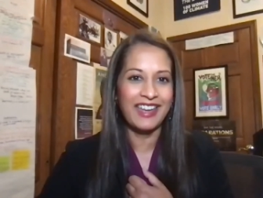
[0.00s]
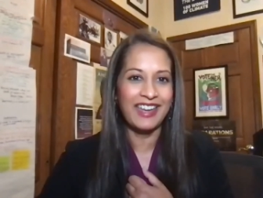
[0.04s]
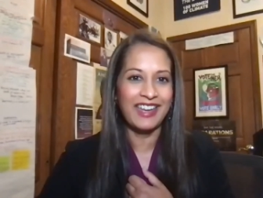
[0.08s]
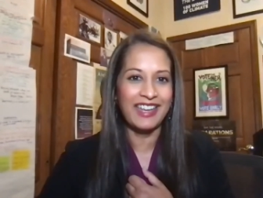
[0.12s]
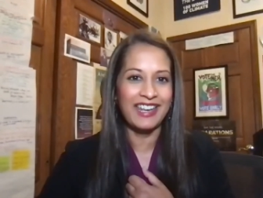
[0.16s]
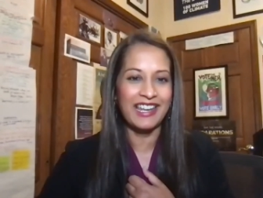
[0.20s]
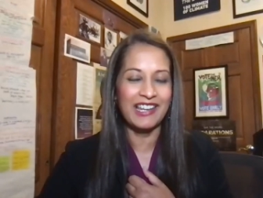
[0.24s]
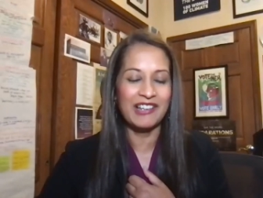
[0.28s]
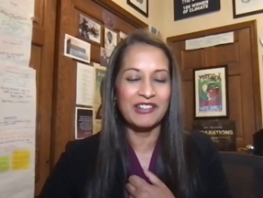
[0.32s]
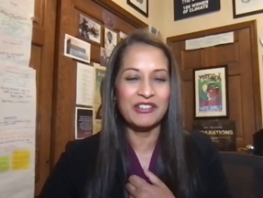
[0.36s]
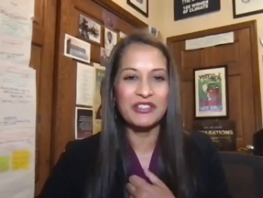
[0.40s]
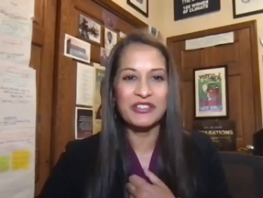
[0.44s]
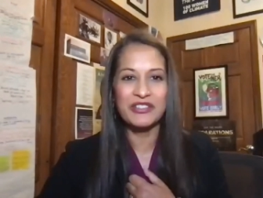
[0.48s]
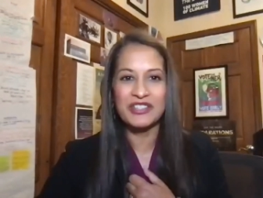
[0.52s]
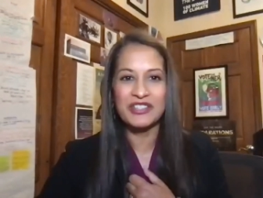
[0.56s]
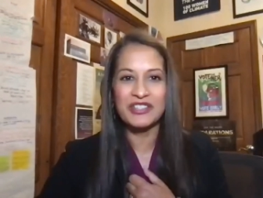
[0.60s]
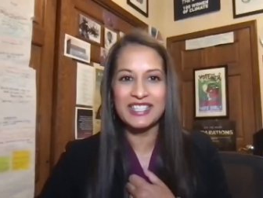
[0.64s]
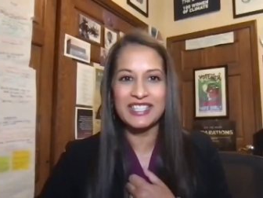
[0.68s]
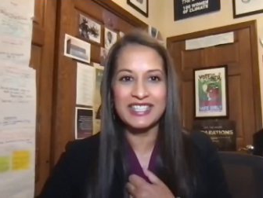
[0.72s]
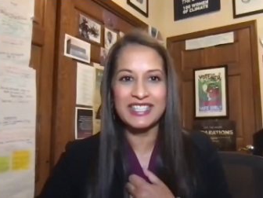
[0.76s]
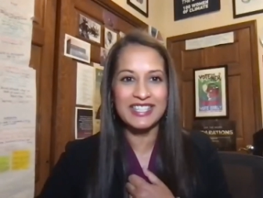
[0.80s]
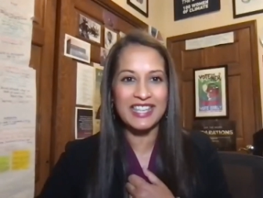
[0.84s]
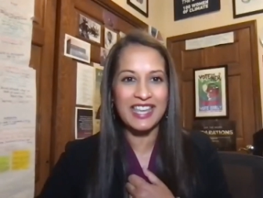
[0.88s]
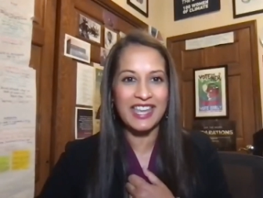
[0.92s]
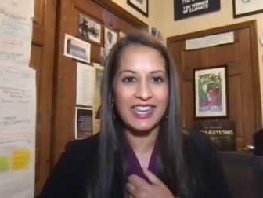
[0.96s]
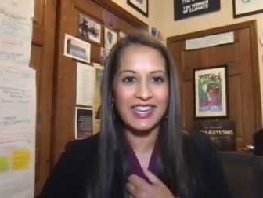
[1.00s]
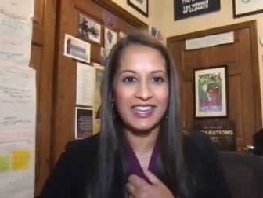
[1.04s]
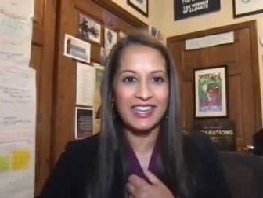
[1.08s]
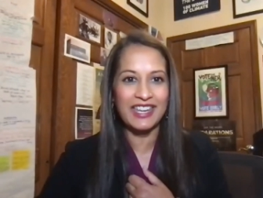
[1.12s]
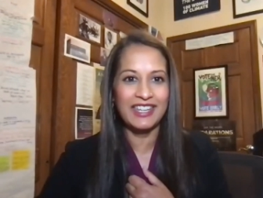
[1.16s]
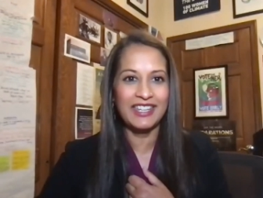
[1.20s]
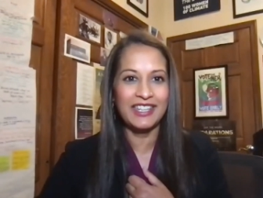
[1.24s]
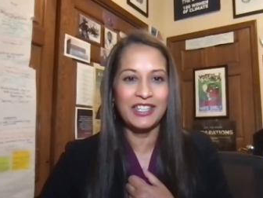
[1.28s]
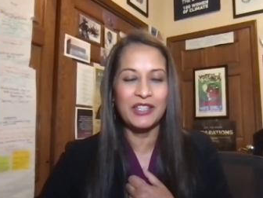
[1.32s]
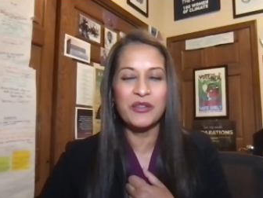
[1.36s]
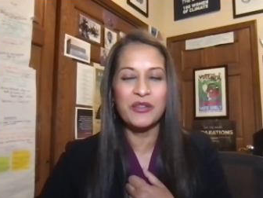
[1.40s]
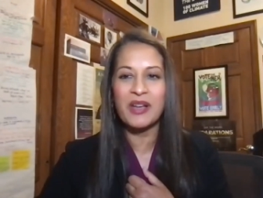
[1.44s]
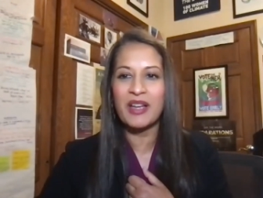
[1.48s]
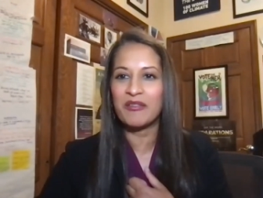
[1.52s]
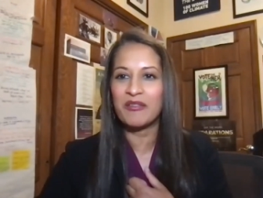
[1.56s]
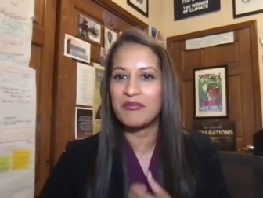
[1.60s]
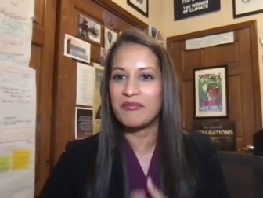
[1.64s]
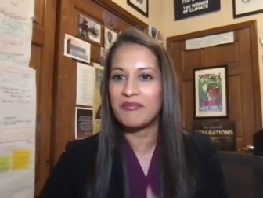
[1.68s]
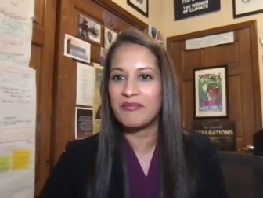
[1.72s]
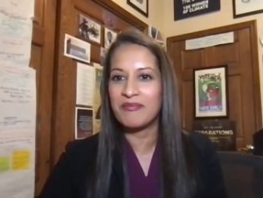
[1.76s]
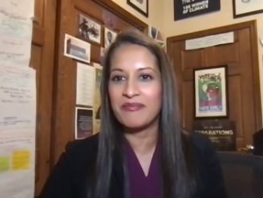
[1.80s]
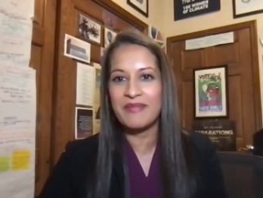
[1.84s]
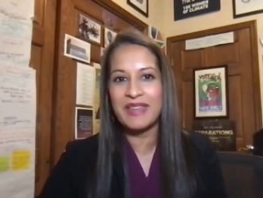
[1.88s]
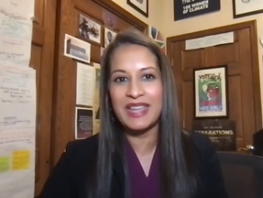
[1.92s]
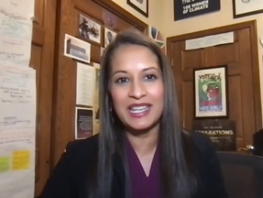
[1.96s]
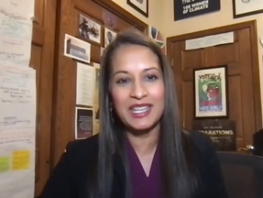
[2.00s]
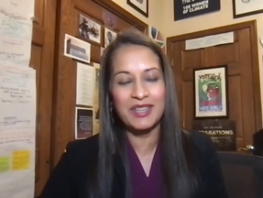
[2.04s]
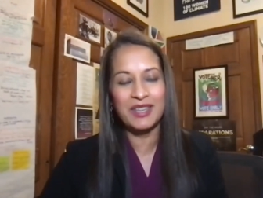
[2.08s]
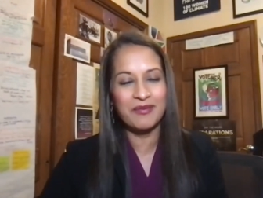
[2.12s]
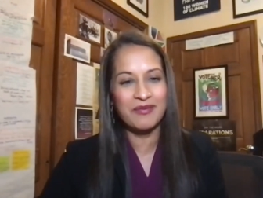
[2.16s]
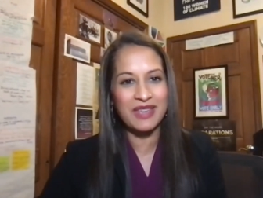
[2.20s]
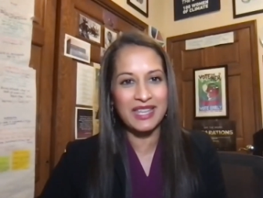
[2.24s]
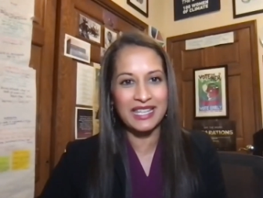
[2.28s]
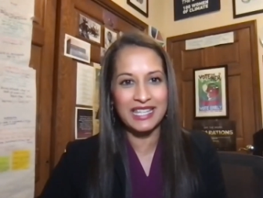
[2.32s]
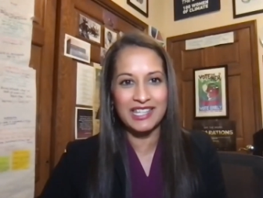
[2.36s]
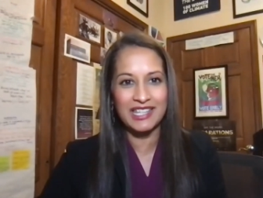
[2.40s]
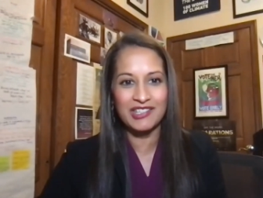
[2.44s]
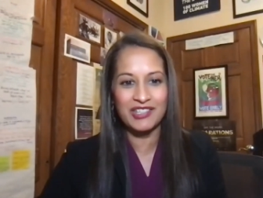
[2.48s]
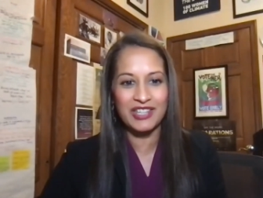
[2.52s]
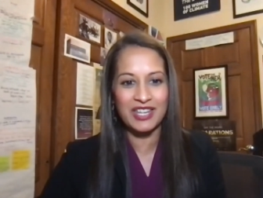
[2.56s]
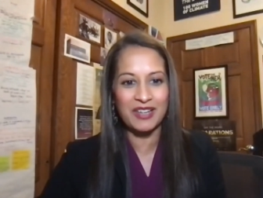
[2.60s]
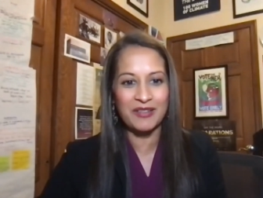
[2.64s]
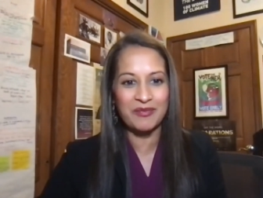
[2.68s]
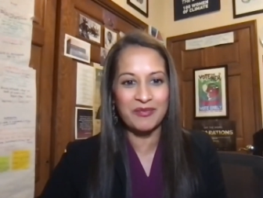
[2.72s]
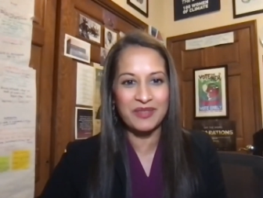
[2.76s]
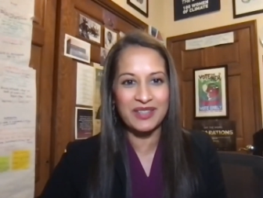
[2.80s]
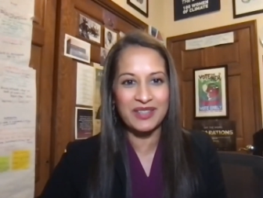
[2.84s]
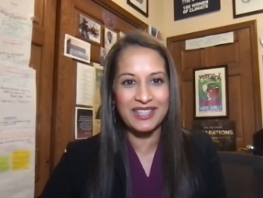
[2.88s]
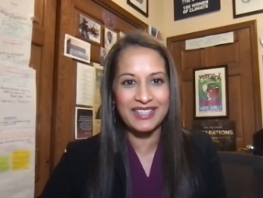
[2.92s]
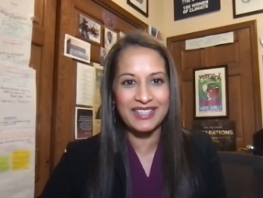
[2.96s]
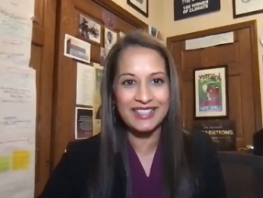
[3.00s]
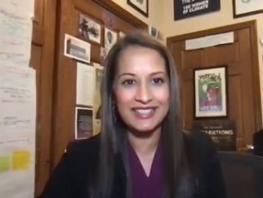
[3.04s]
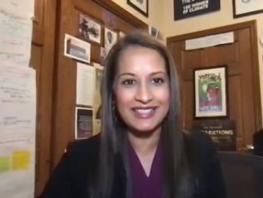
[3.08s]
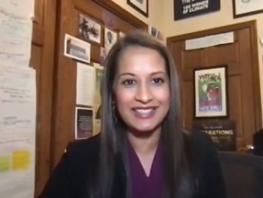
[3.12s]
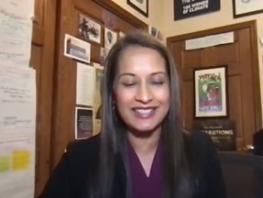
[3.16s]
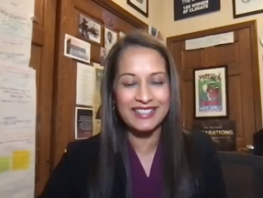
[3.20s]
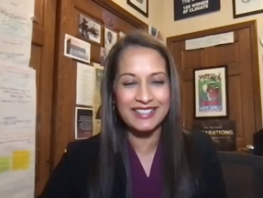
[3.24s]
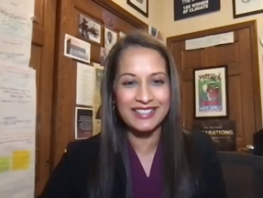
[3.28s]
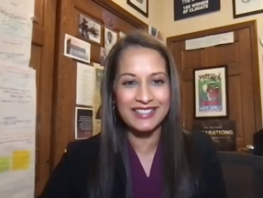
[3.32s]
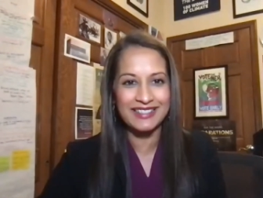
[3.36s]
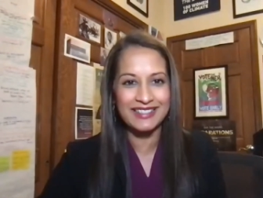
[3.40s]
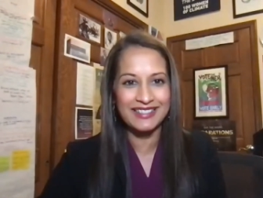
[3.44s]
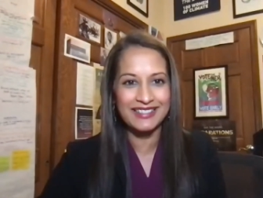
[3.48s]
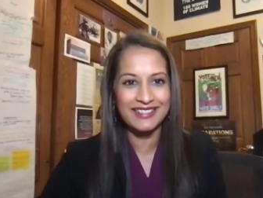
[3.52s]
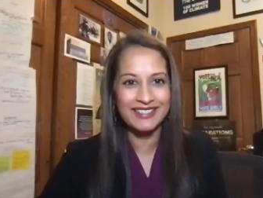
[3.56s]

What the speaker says: And I will just say you have many, many champions.